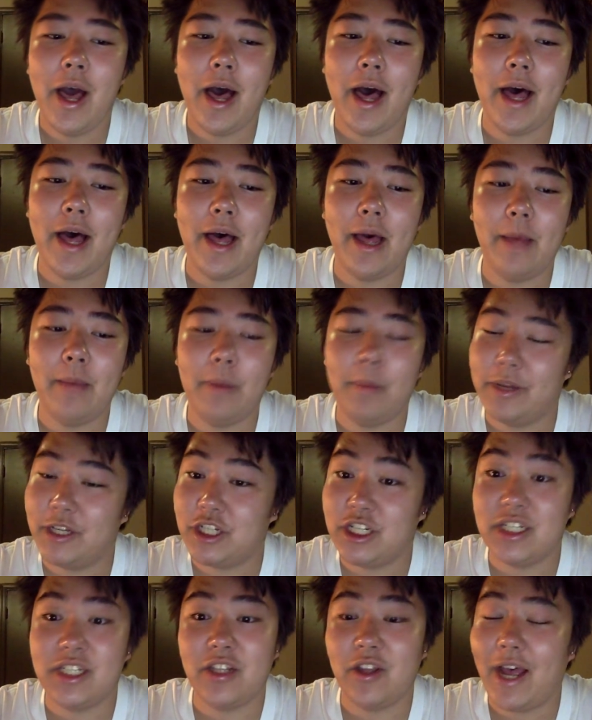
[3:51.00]
But
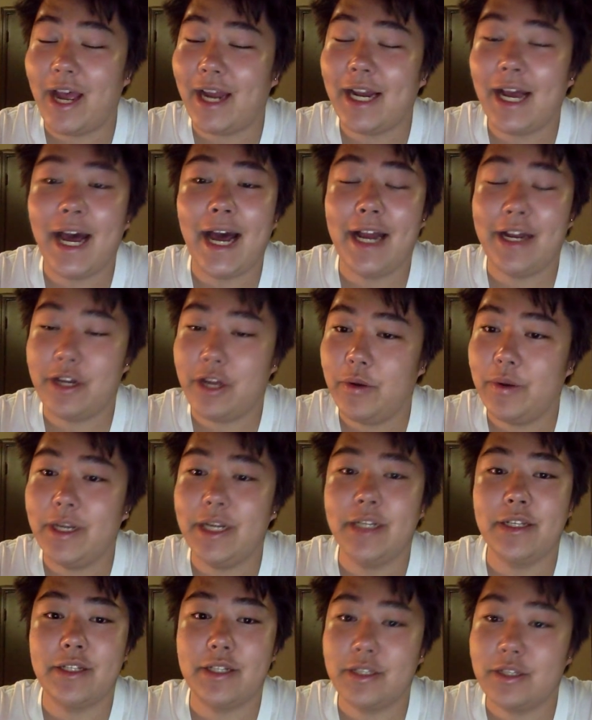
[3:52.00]
she still had a high note in
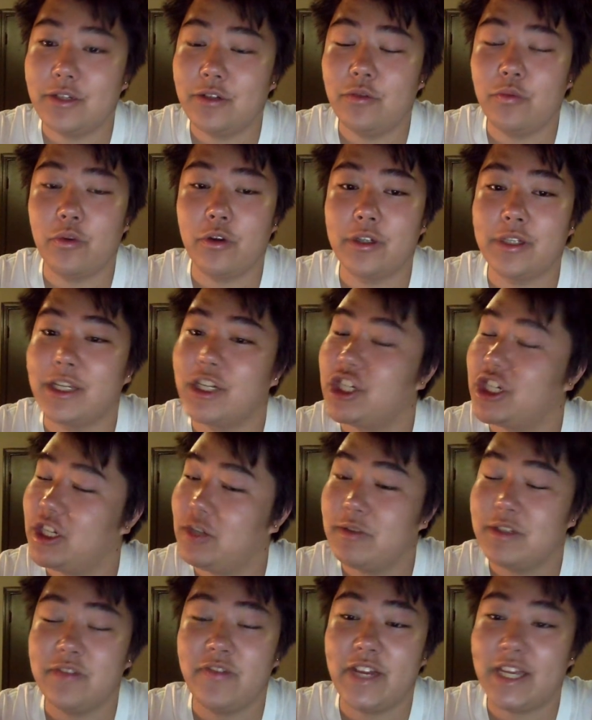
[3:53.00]
Into the New World, and she
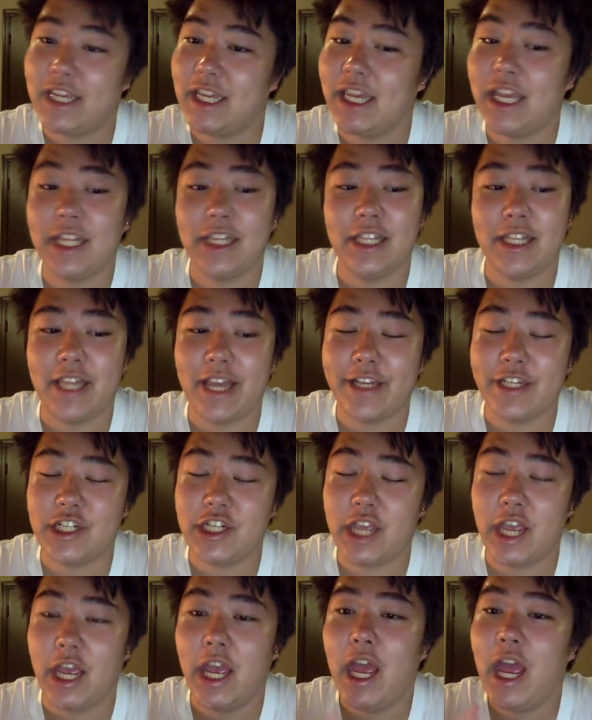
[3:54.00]
was fucking killing that
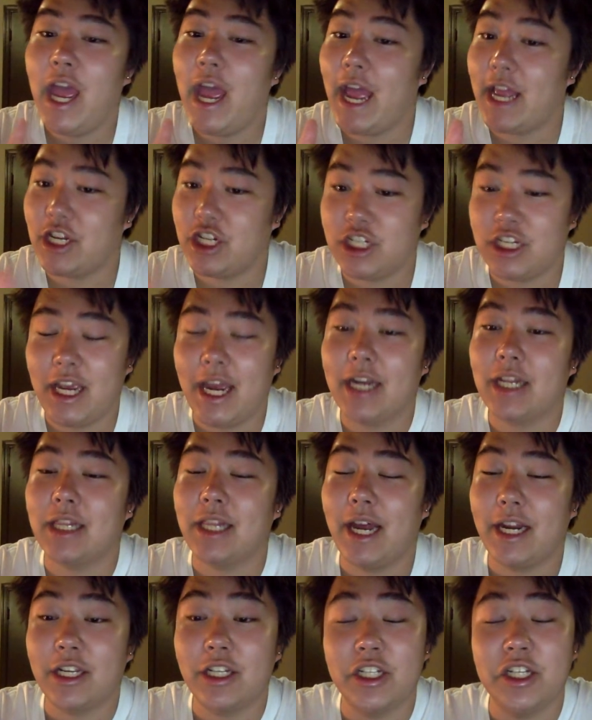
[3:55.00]
shit. And she had a
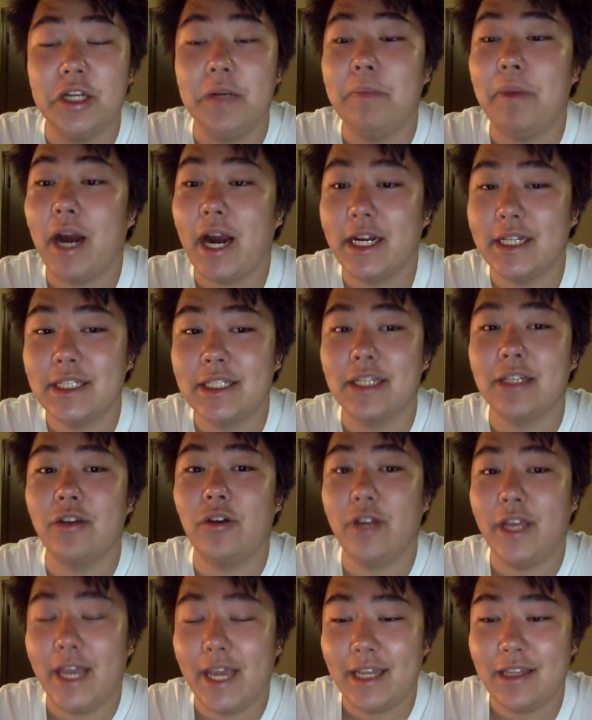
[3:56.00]
lot of good parts in
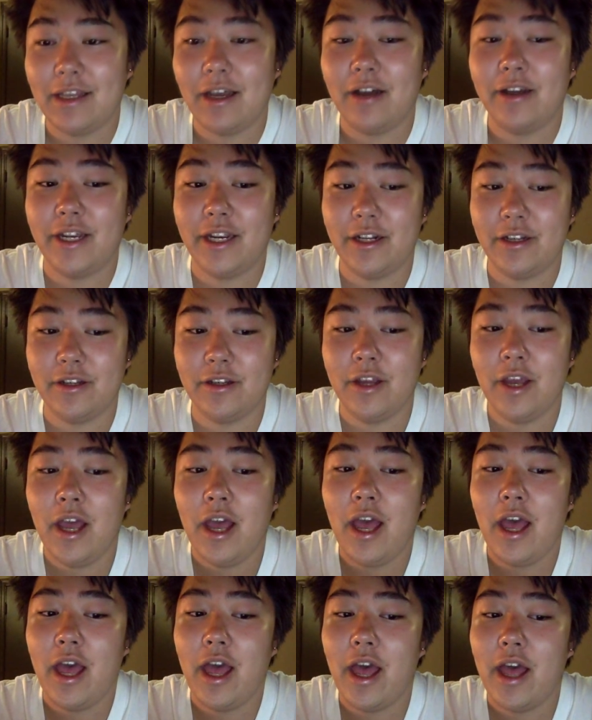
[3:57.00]
Noyege Tangiru.
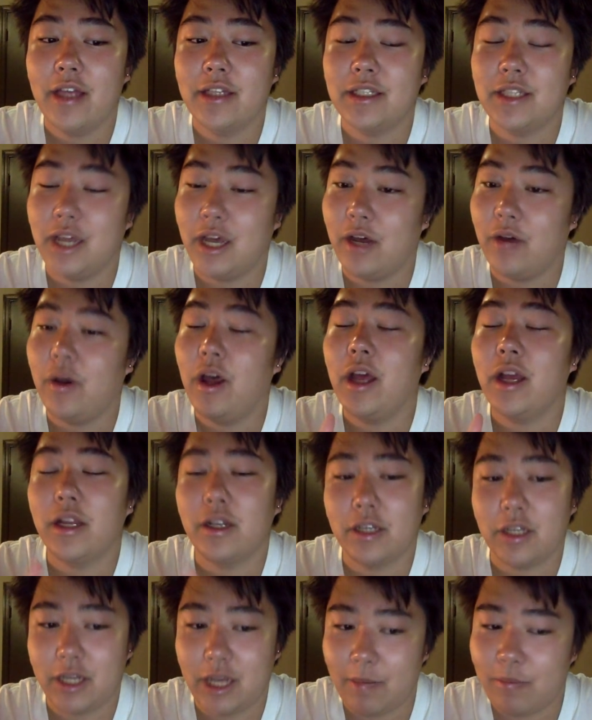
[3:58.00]
So,
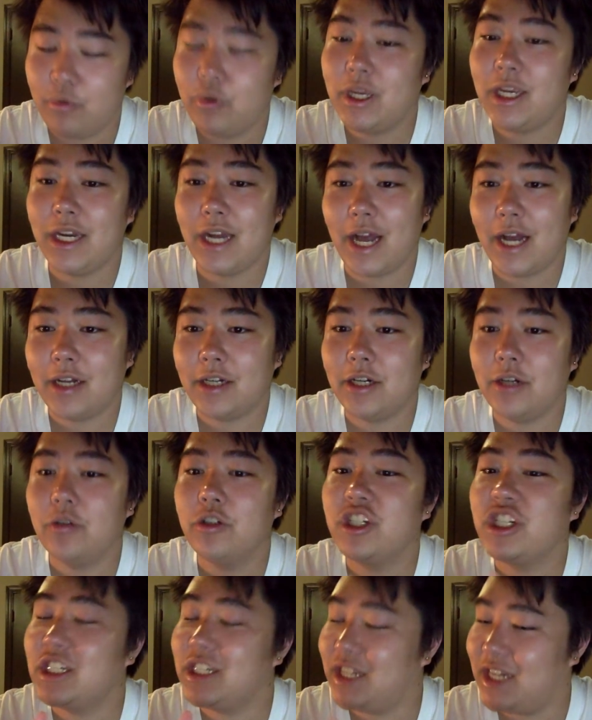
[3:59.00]
Yabuki Nako,
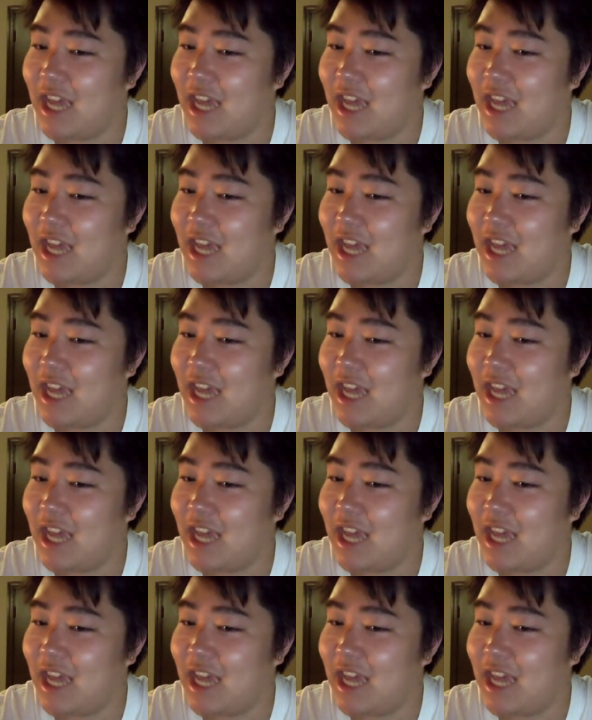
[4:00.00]
she